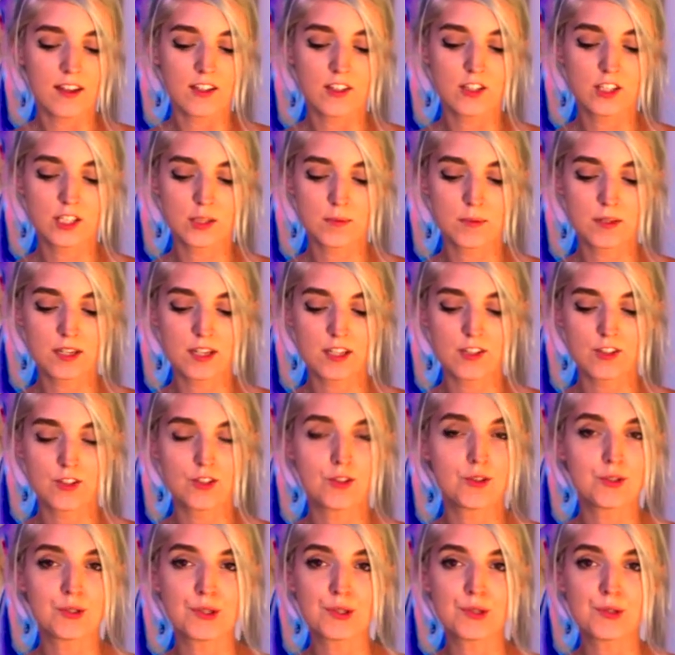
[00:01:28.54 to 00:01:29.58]
Just because
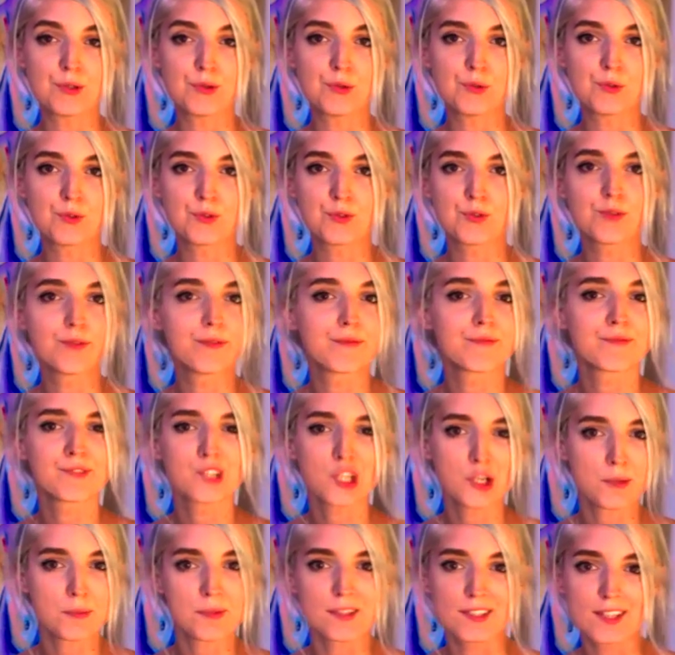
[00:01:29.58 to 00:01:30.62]
you use
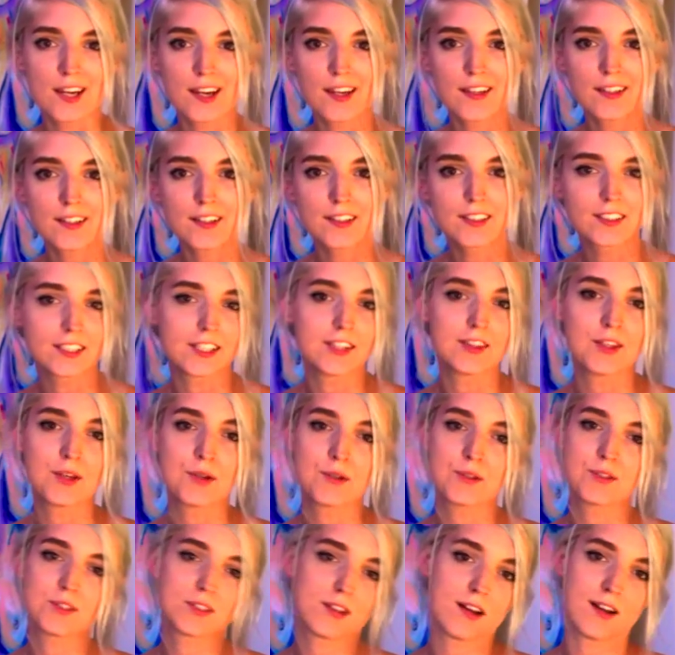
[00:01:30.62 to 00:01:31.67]
turpentine to clean
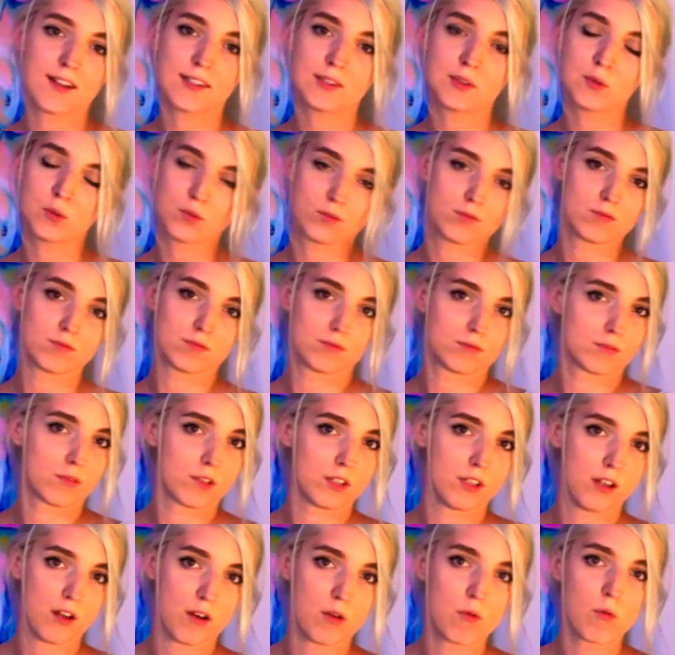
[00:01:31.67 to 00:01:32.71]
those, not,
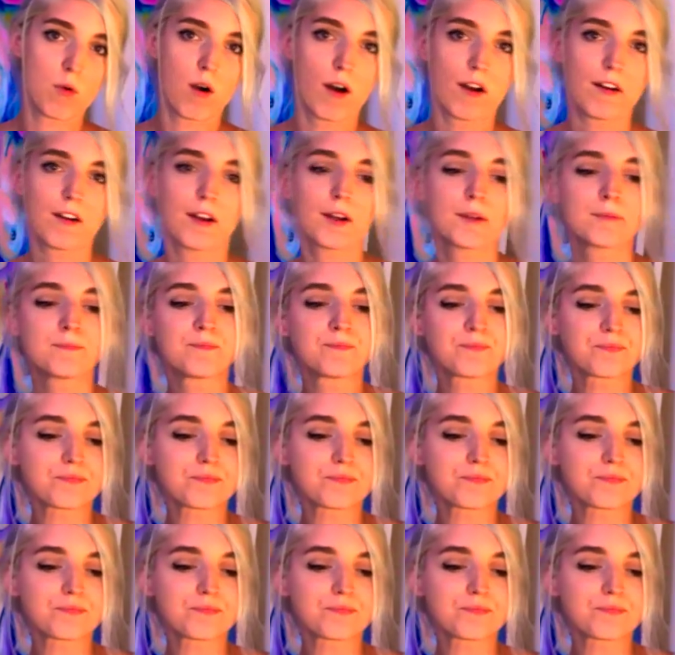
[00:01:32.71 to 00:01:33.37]
water.